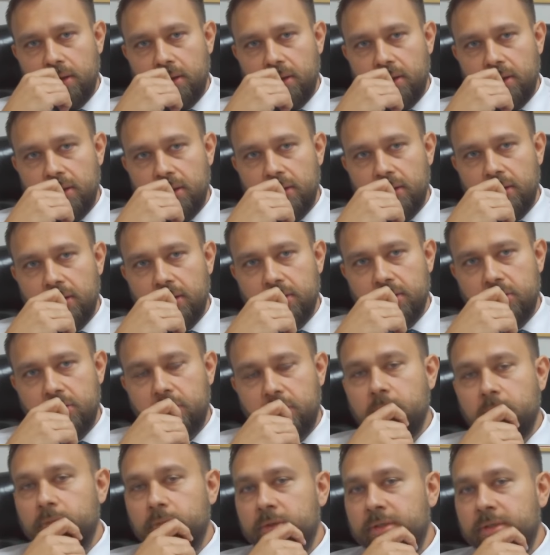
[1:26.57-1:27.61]
uh,
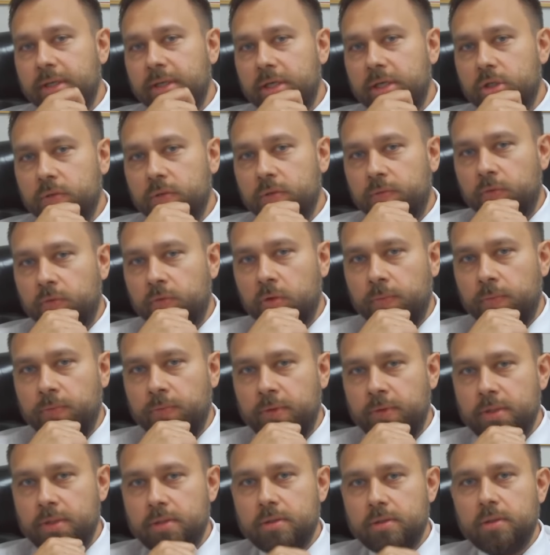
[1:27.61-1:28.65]
documentation from
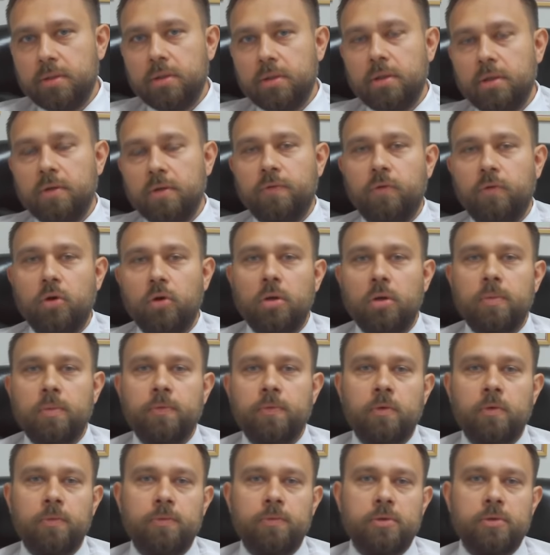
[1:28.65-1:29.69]
this uh, firm
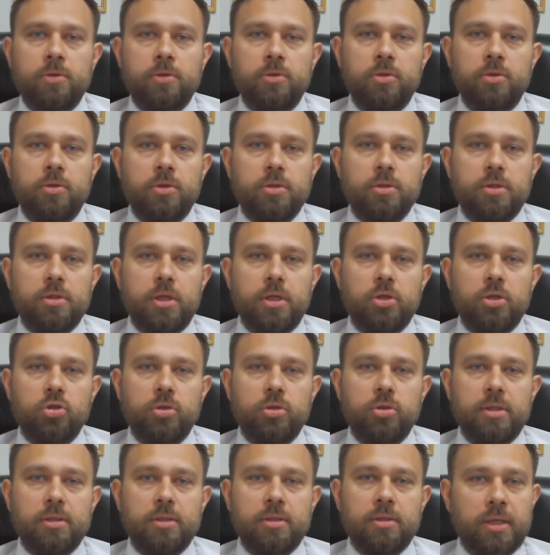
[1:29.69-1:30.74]
from this organization
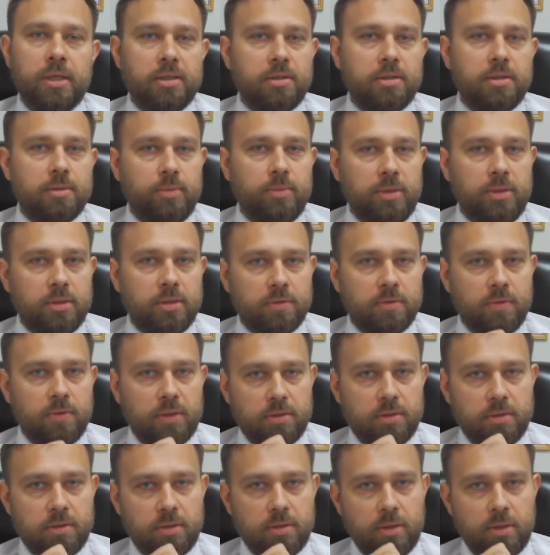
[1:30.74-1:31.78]
it doesn't mean
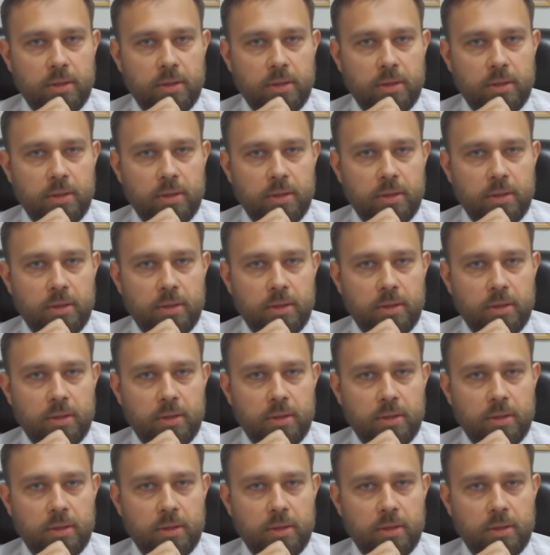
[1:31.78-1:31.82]
that